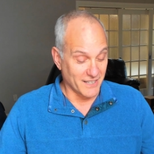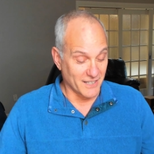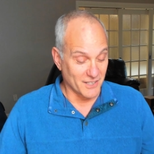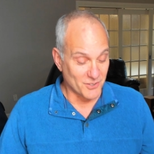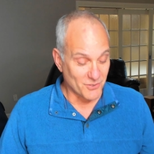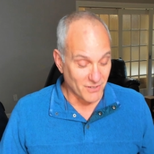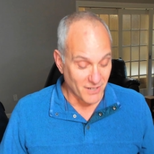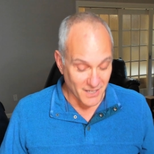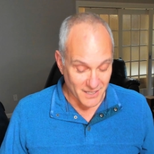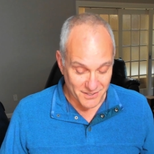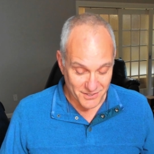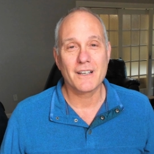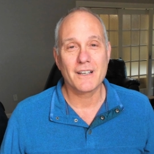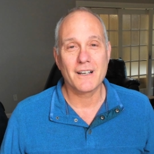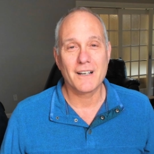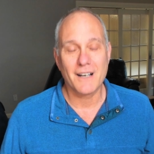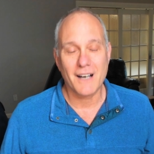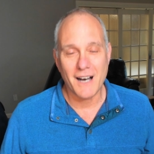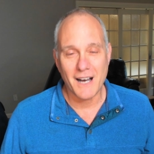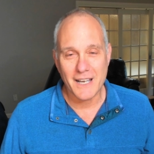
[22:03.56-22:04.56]
and trust,
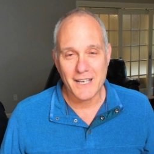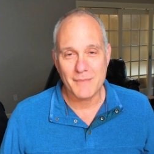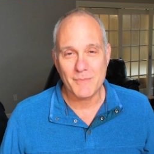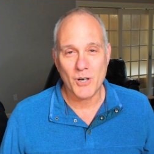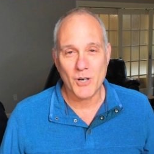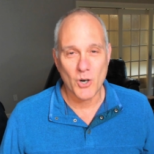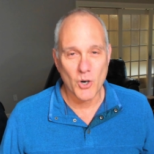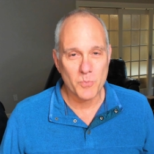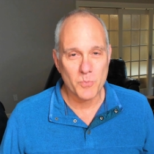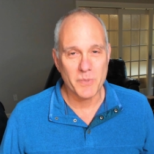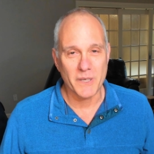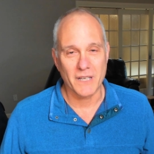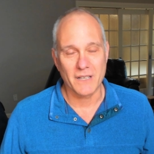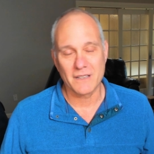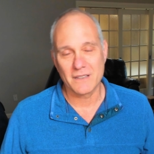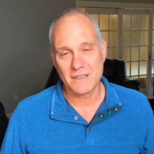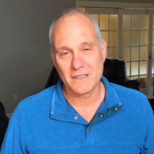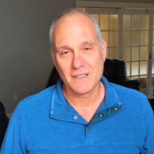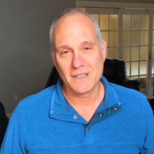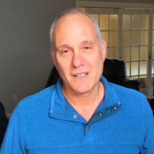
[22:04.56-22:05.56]
I am
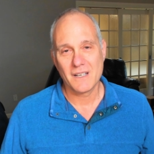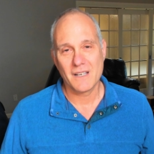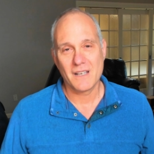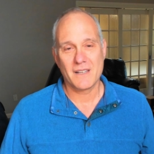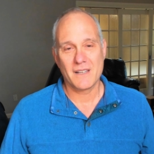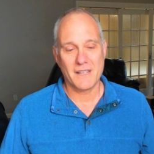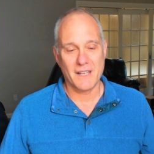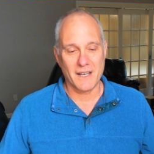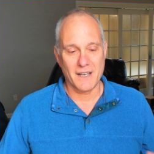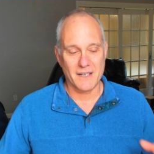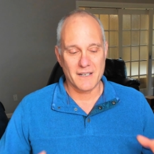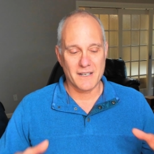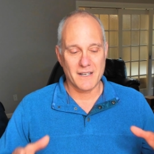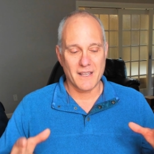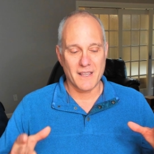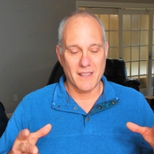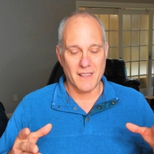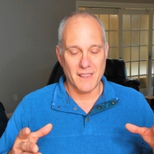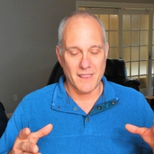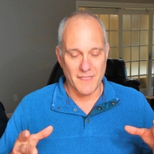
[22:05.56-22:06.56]
hoping that
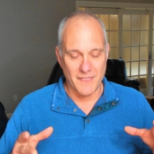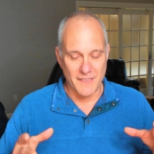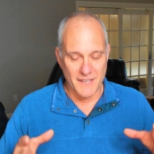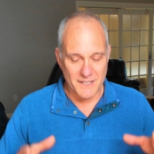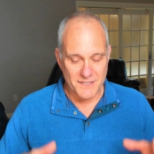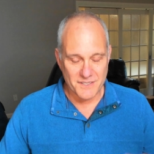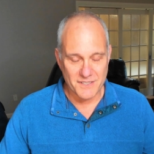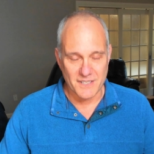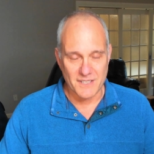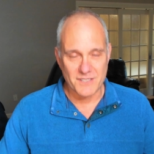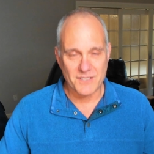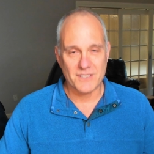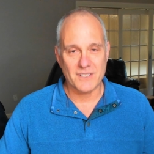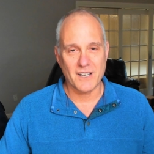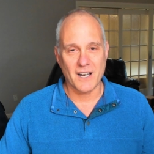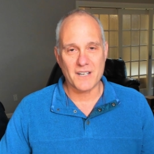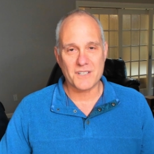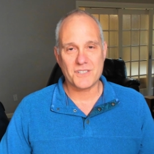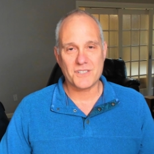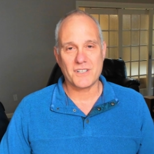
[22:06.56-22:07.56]
this
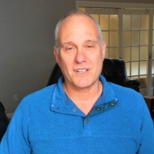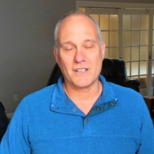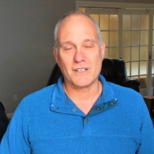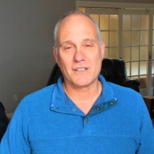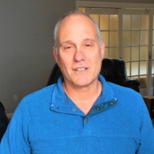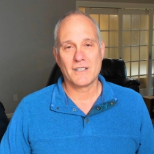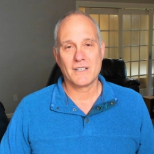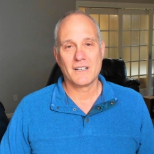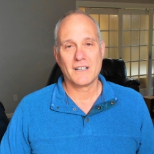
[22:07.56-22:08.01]
discussion